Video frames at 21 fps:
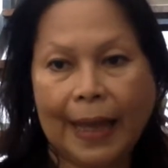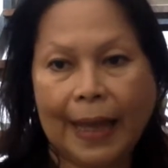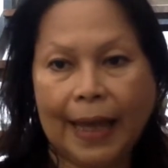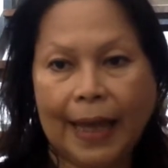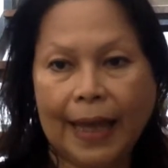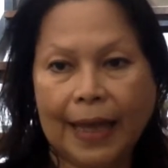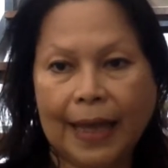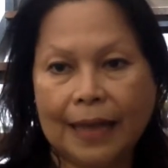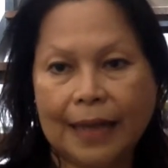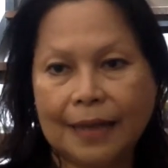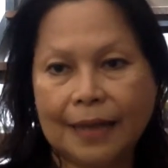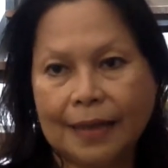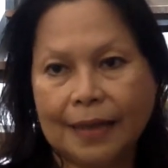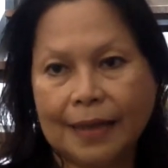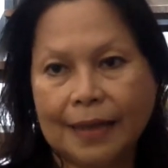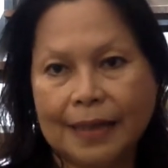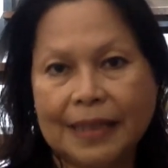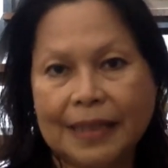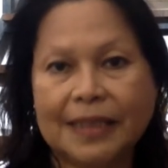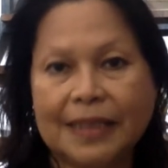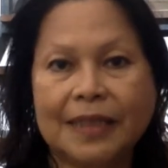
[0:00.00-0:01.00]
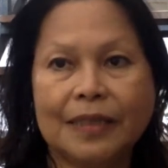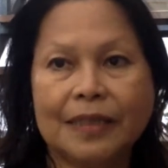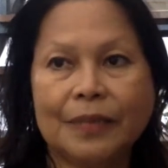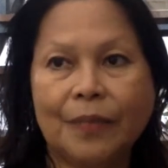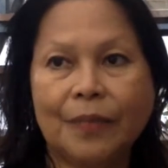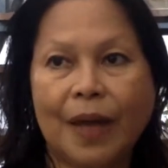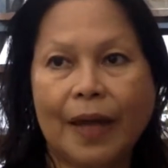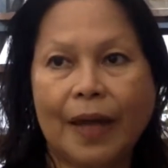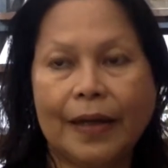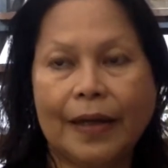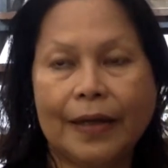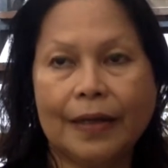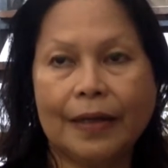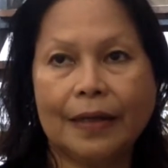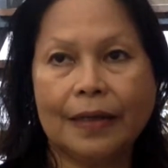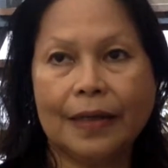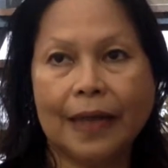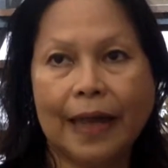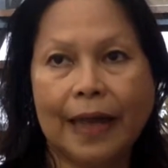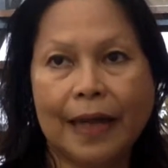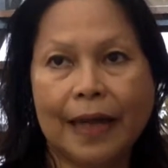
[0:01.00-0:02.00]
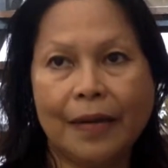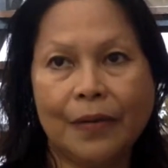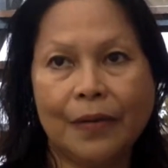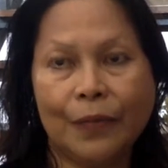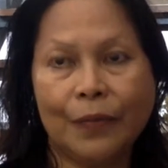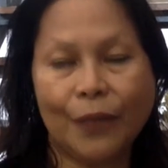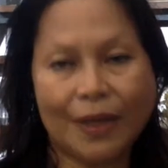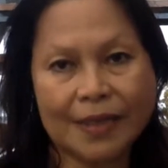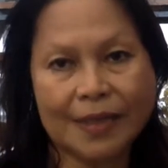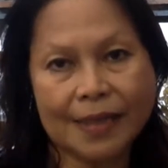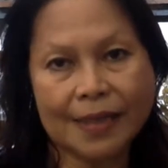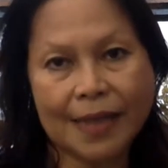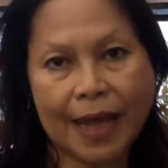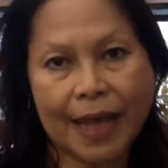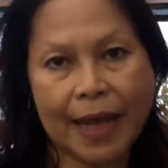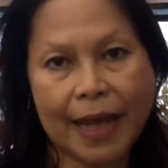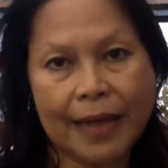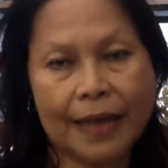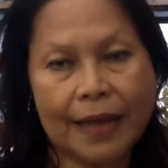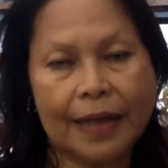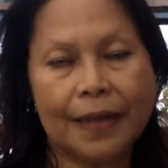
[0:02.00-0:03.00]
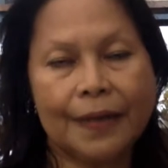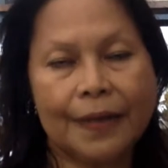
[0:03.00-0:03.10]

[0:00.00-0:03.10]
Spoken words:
And this is my, again, Wednesday,